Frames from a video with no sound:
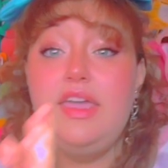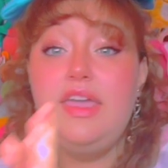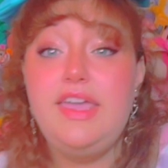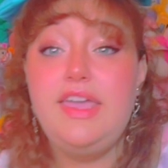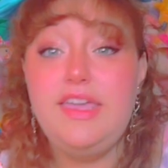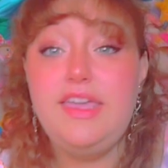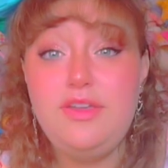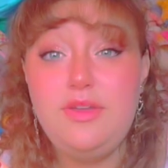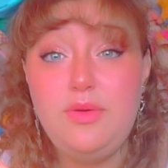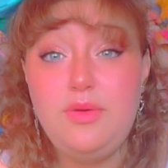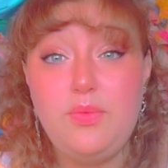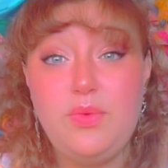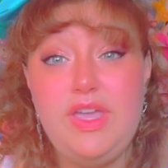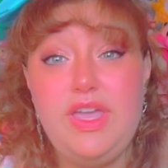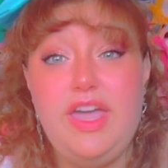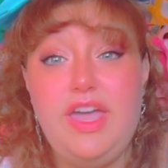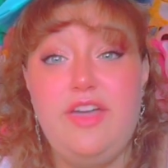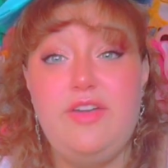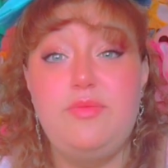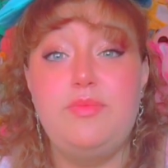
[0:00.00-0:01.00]
Here
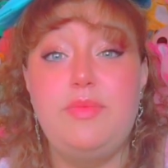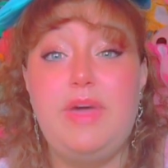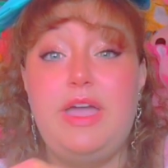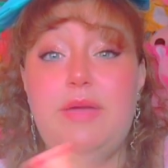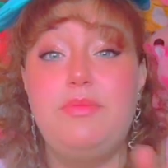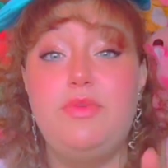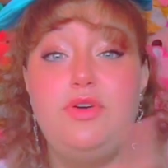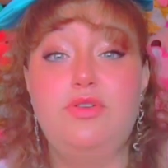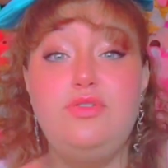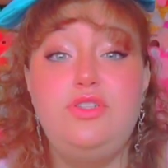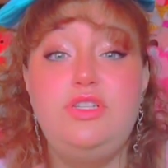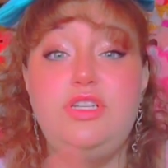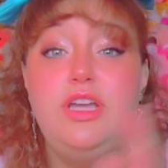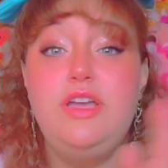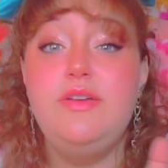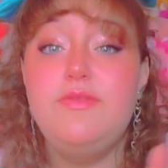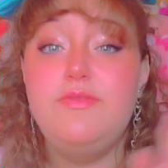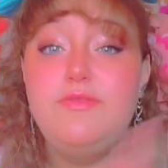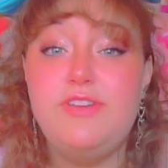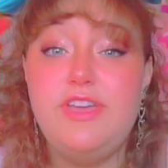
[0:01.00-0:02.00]
we have my most
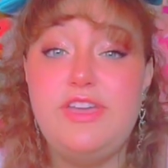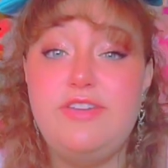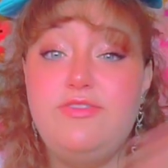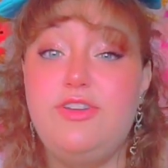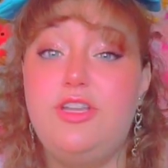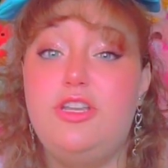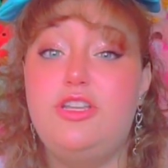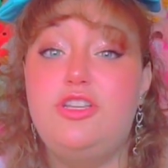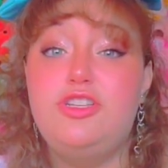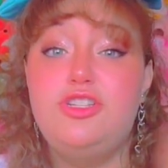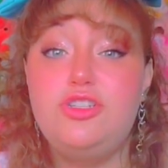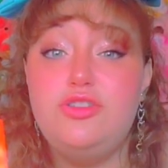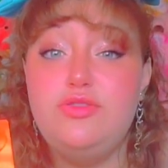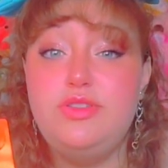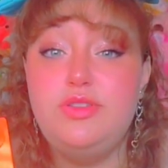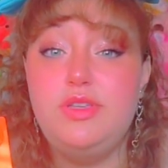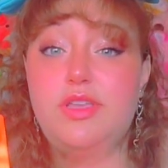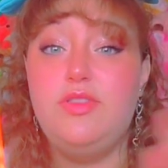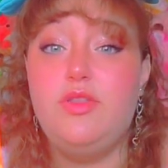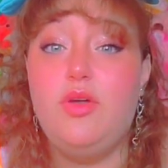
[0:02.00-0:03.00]
favorite
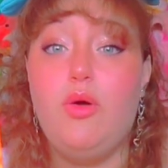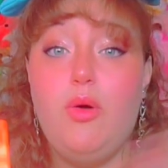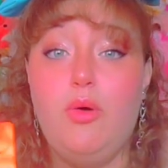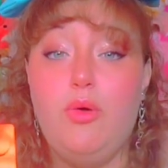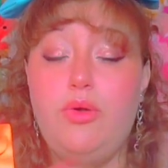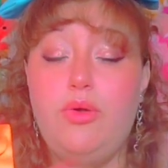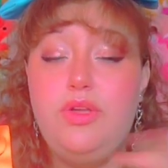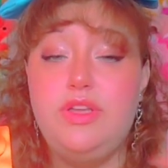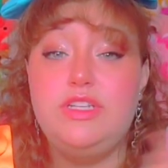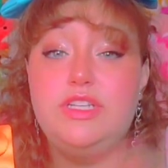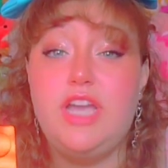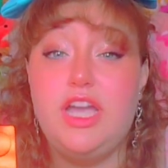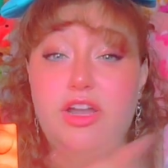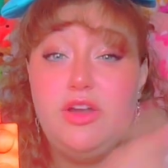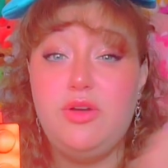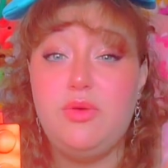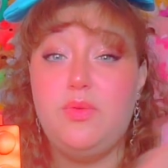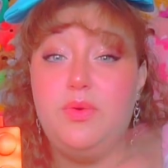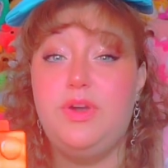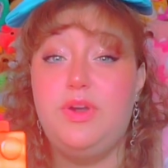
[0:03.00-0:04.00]
juice in the whole
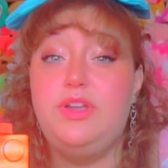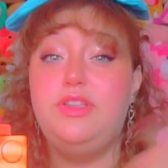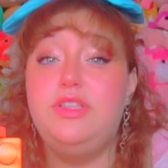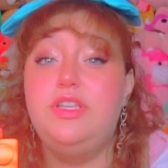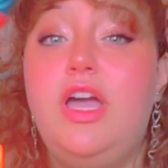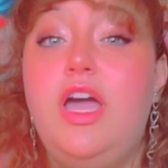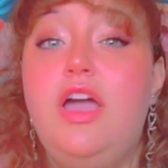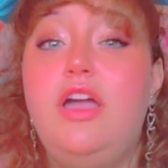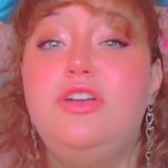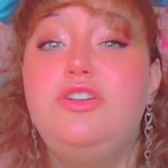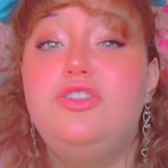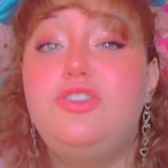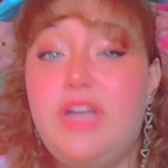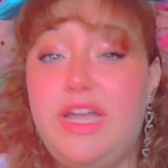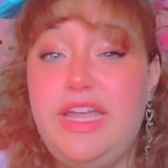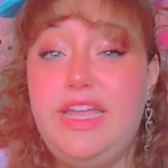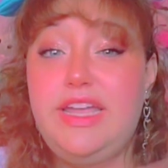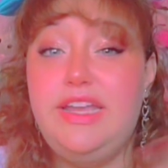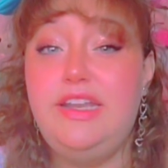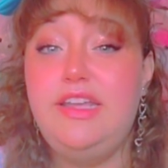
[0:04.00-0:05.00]
entire world,
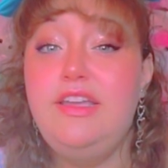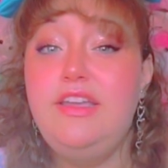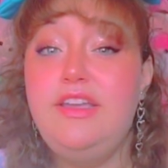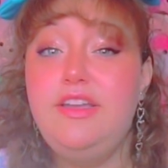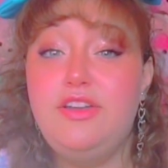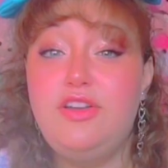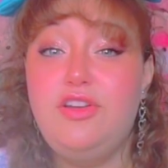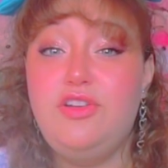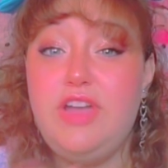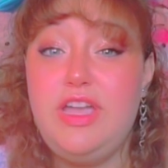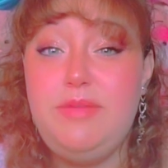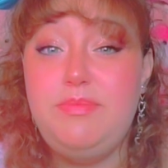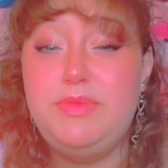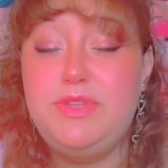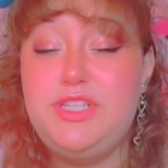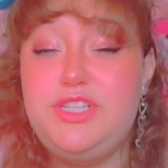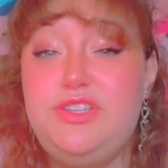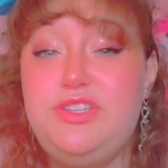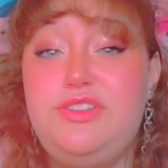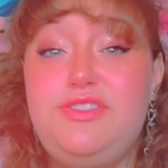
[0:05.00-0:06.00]
crayon grape
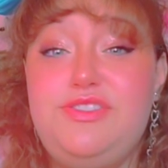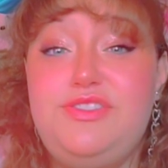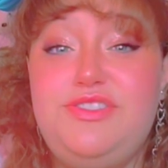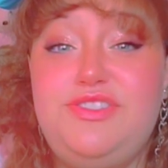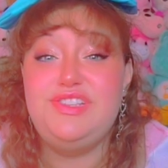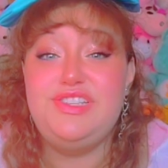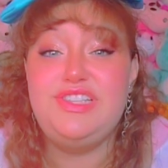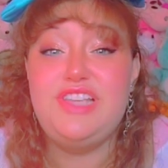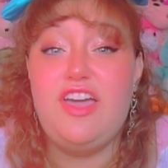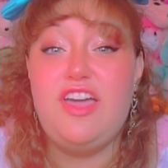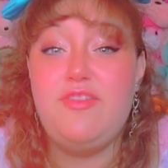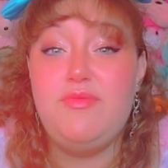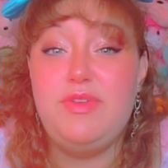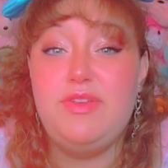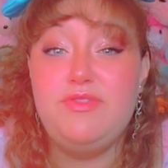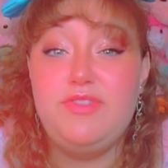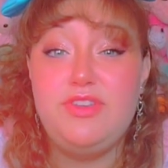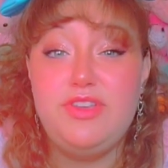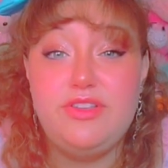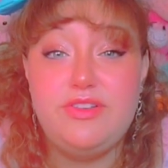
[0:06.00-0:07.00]
juice. I've
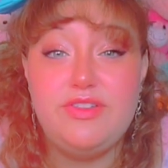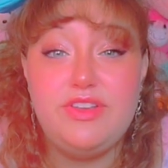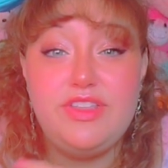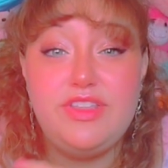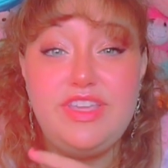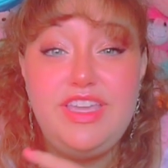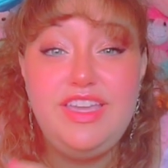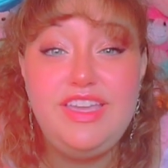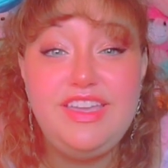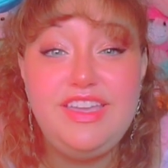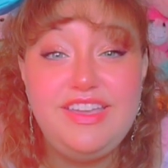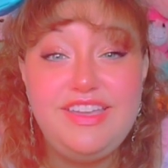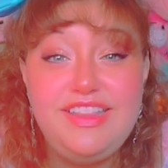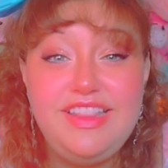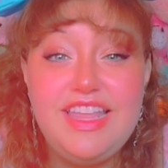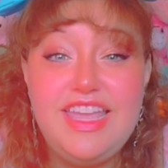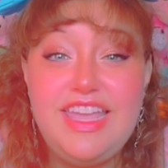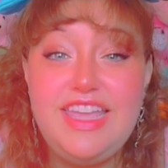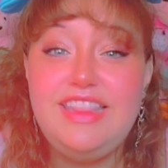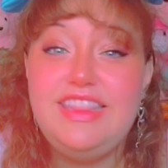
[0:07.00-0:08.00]
been feeling really
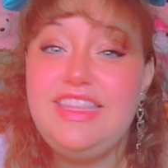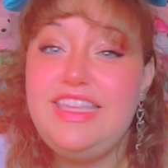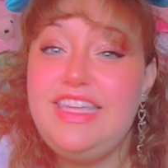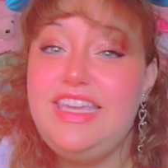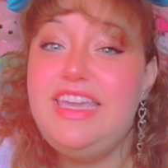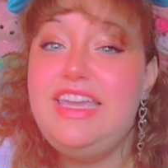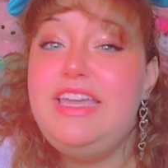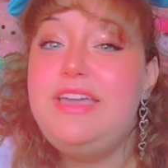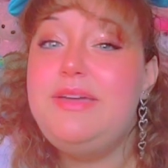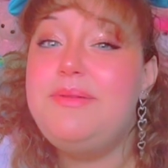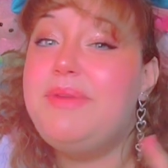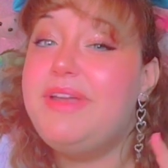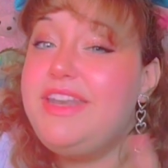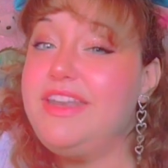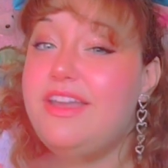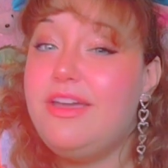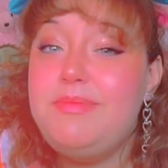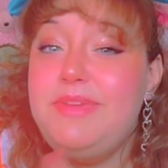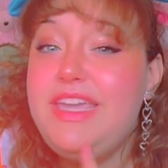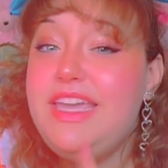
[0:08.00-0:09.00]
good lately. My
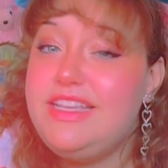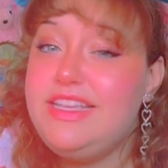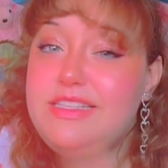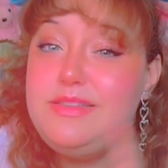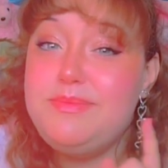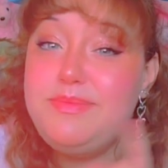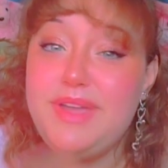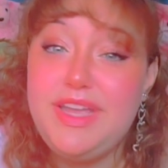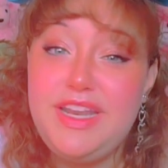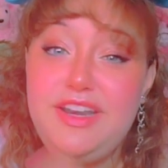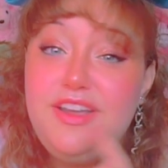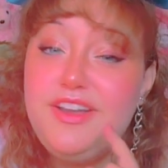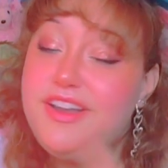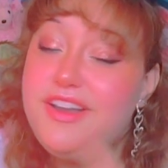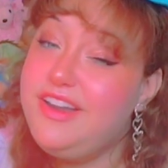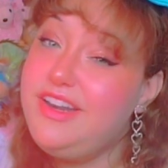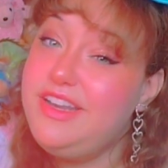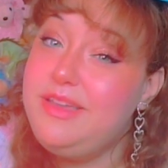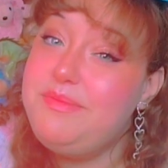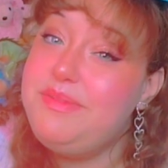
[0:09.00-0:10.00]
tummy hasn't been
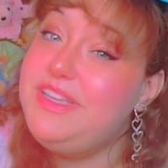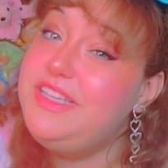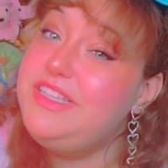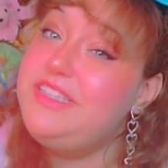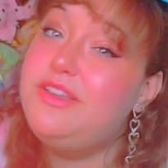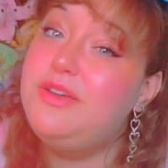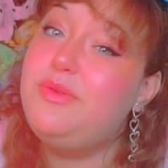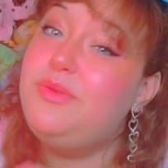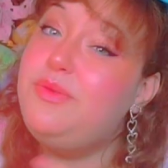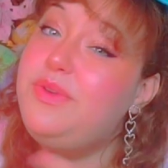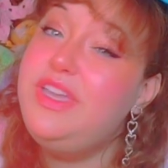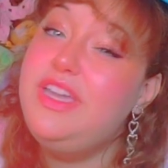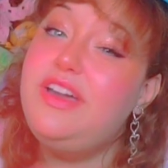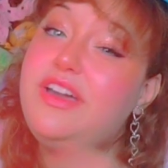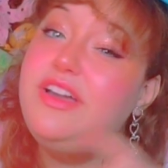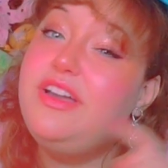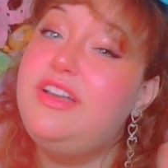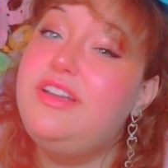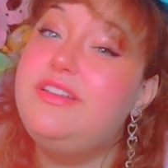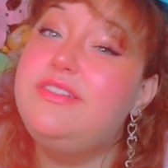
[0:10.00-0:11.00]
hurting me, so we
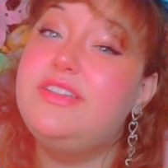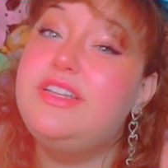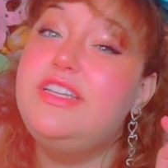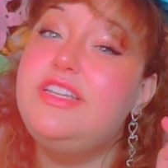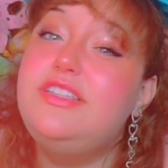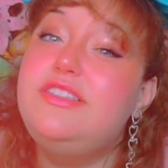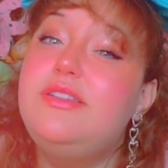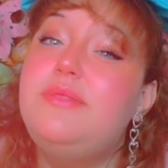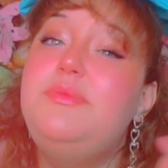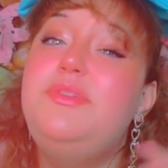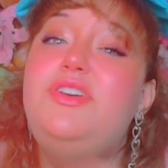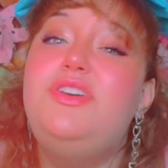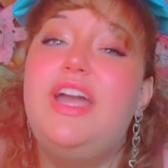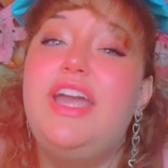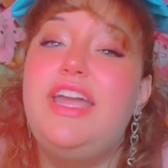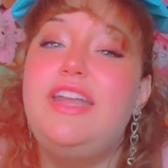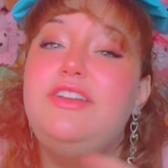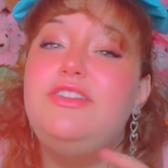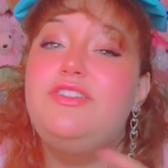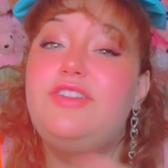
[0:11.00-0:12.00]
are gonna drink some
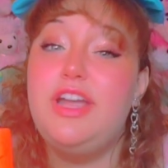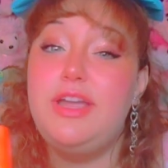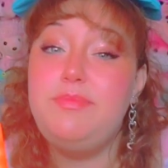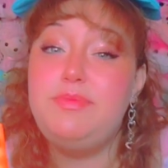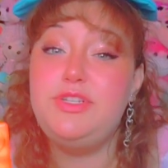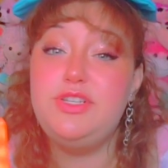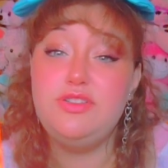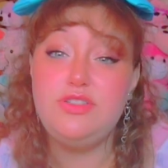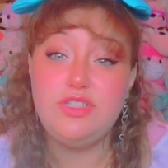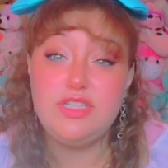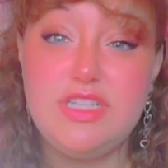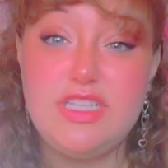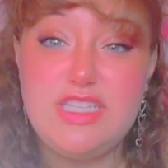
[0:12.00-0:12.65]
crayon grape juice to